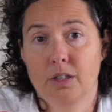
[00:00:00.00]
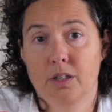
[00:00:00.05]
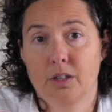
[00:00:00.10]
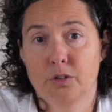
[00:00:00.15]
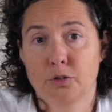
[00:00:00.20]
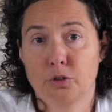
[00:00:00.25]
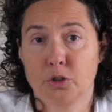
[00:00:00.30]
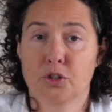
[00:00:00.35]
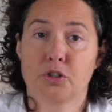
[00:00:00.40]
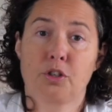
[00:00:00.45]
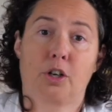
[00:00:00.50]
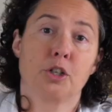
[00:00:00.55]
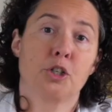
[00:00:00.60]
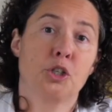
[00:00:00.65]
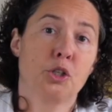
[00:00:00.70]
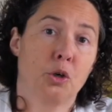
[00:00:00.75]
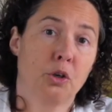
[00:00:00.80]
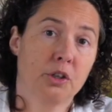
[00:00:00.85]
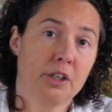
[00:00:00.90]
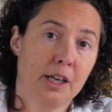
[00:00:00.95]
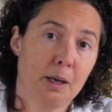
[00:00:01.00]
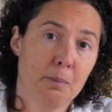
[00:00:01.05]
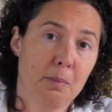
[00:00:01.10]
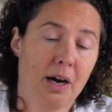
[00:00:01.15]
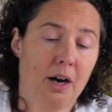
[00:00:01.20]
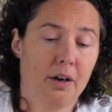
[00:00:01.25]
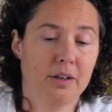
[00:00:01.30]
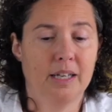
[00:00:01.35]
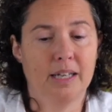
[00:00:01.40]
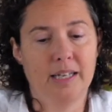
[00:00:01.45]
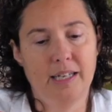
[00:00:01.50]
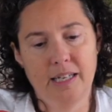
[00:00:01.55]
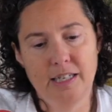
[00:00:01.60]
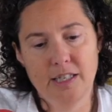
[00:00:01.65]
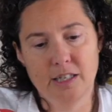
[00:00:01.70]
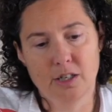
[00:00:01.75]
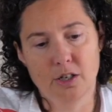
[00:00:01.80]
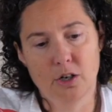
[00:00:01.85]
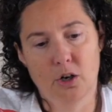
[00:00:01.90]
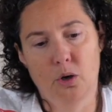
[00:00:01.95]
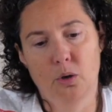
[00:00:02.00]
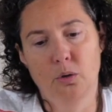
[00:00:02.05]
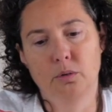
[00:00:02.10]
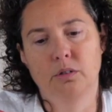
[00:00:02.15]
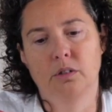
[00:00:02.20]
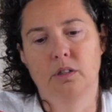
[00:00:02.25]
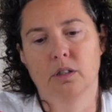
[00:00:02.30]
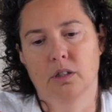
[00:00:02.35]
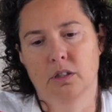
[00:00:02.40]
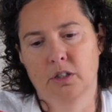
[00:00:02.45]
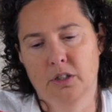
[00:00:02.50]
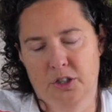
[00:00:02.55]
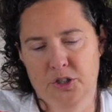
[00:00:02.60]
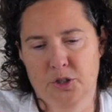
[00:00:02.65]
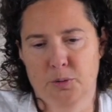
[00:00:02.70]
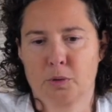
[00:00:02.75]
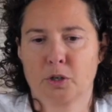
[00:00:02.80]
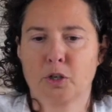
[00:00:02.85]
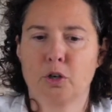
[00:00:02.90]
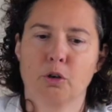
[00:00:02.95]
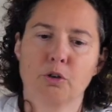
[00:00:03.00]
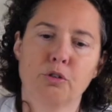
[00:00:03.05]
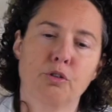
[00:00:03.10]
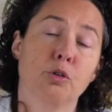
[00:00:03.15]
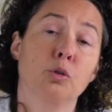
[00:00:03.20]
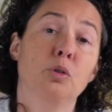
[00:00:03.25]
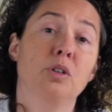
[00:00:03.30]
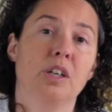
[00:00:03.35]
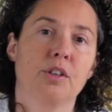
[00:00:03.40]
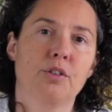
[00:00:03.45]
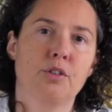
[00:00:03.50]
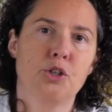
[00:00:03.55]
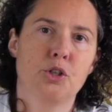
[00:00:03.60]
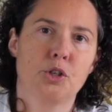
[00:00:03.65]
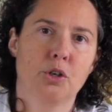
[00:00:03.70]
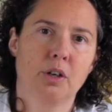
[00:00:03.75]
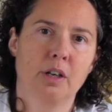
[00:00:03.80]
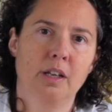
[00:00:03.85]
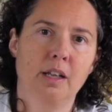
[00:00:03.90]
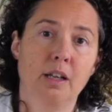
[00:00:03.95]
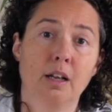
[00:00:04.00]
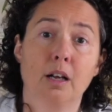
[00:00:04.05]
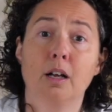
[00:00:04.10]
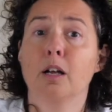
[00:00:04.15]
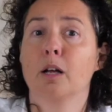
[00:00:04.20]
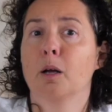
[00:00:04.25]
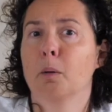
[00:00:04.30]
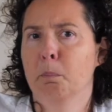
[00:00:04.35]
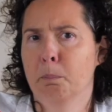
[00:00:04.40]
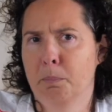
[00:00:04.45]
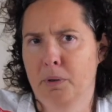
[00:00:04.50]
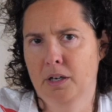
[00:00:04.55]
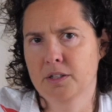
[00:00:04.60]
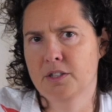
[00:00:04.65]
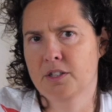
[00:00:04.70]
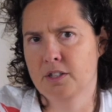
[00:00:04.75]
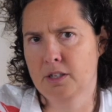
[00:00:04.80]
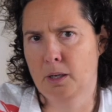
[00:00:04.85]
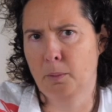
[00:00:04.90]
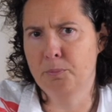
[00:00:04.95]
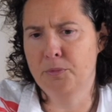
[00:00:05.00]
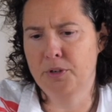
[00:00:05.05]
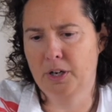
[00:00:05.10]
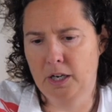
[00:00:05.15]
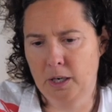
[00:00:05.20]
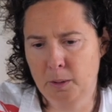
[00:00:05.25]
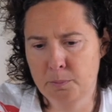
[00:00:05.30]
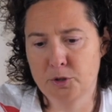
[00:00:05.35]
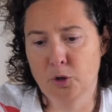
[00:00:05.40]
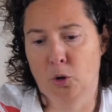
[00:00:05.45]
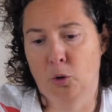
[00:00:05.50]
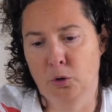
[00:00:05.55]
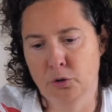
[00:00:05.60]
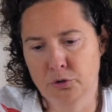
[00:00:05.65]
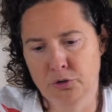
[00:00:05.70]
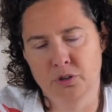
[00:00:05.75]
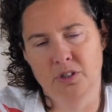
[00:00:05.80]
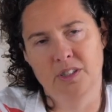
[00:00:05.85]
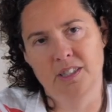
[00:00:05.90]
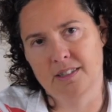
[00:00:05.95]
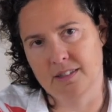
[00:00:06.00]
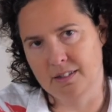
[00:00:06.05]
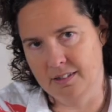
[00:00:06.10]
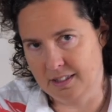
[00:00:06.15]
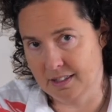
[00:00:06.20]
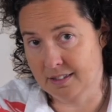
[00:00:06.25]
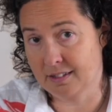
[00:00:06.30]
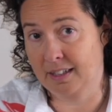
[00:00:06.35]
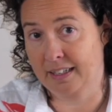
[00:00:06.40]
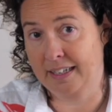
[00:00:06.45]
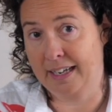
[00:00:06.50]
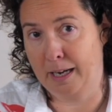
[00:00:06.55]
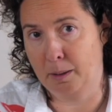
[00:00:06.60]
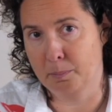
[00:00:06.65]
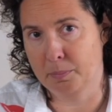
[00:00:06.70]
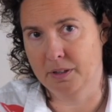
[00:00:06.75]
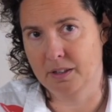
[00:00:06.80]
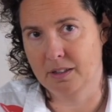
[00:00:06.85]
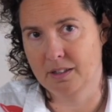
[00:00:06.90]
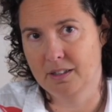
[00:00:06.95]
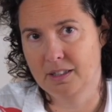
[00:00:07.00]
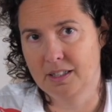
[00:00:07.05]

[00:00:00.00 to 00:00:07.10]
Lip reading: So you start talking about, hey, you know, the customer goes through this journey, but sometimes also this and this can happen.